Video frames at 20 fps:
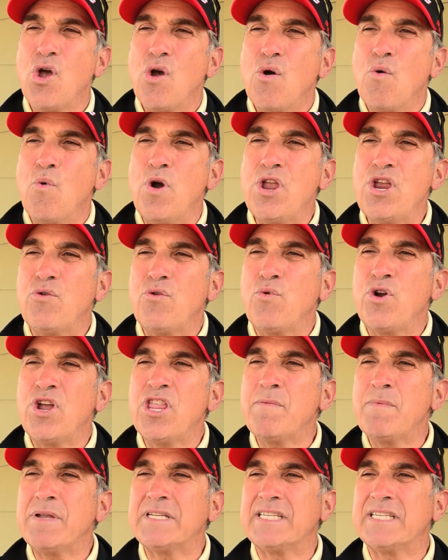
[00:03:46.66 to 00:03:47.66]
When your
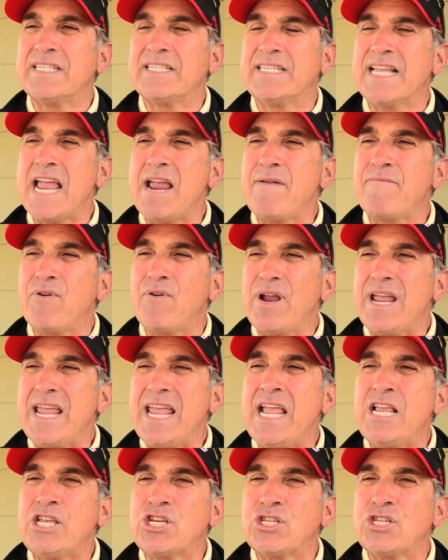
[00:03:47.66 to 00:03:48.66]
rhythm is the same for
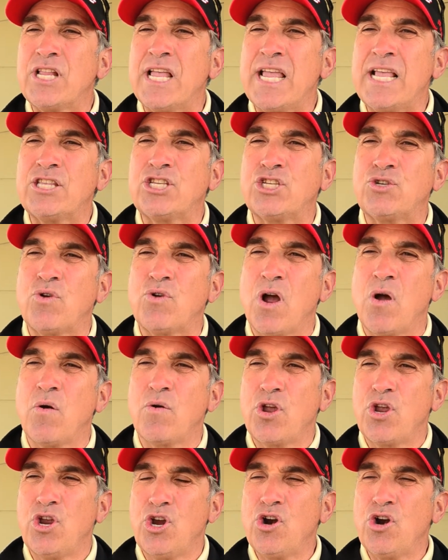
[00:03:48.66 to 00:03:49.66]
each length stroke,
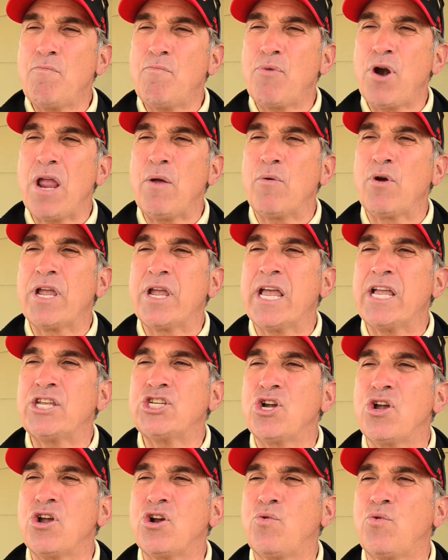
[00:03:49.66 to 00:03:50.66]
your brain will catch
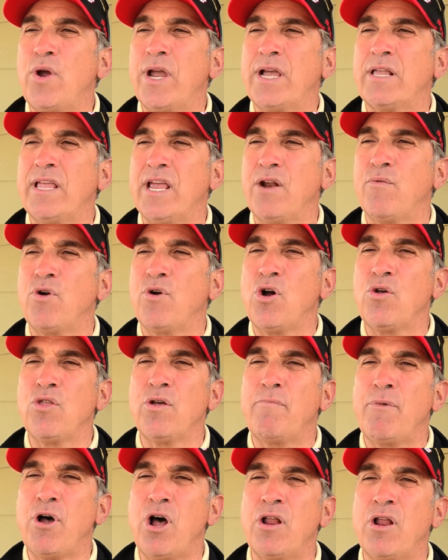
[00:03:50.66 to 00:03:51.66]
on quickly and roll the
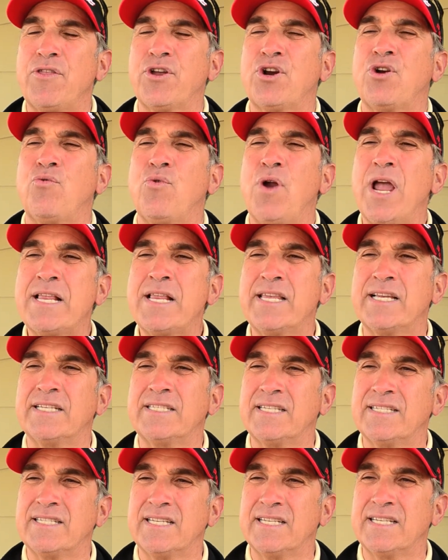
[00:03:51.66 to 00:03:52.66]
ball at the correct
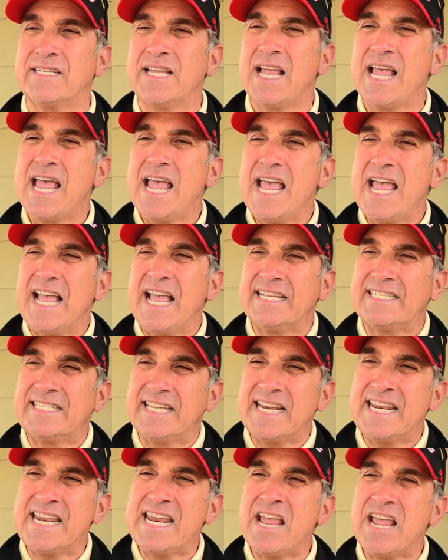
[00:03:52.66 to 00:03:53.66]
distances and
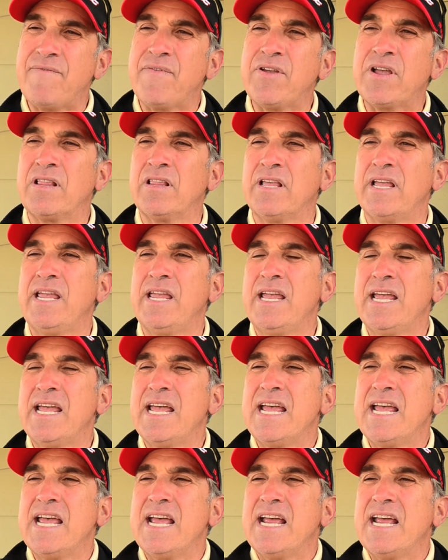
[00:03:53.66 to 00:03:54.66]
significantly
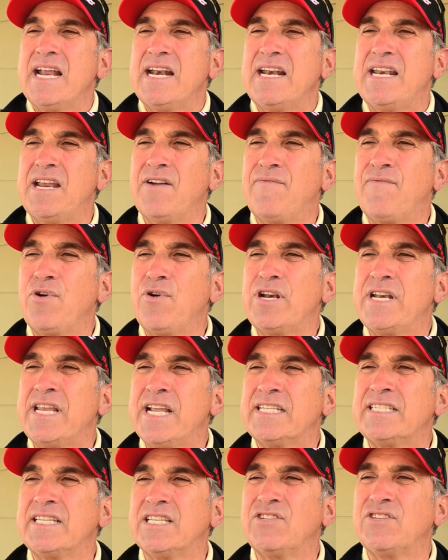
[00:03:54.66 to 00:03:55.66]
different
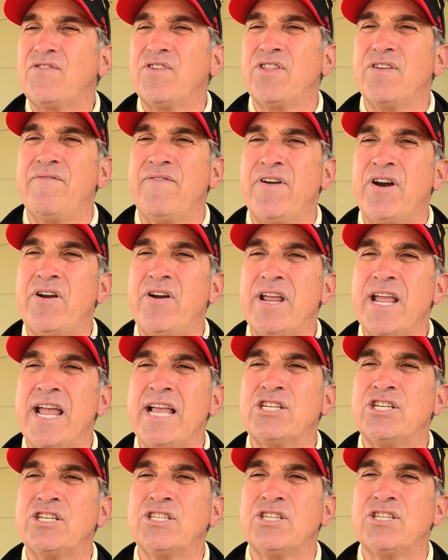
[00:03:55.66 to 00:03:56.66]
distance for the
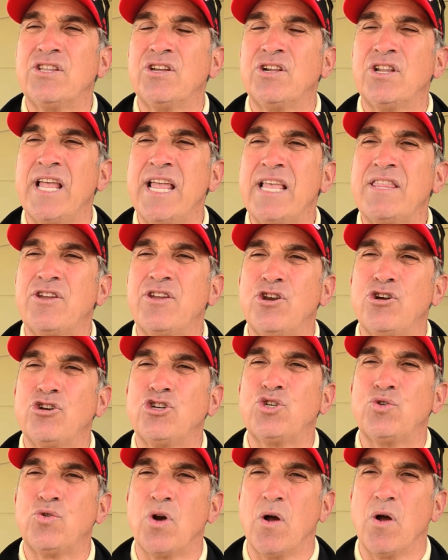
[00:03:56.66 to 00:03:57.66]
variations of the length of your
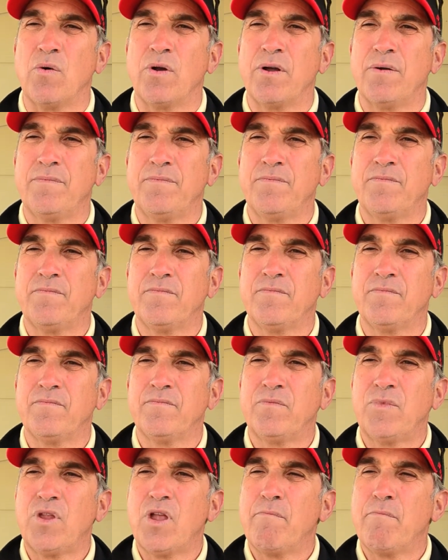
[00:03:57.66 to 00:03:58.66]
stroke.
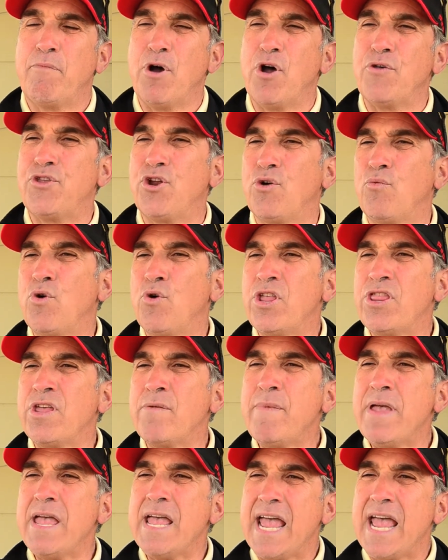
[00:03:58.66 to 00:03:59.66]
Both your
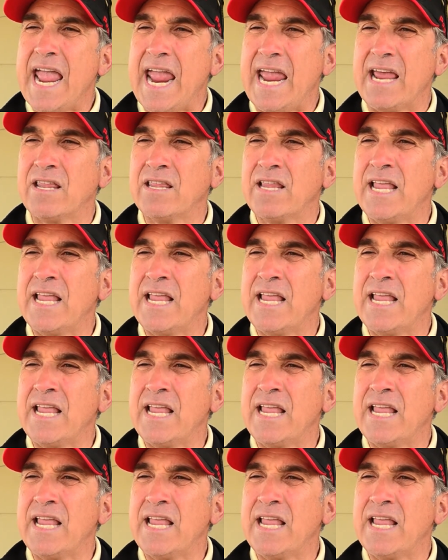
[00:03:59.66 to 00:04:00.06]
rhythm and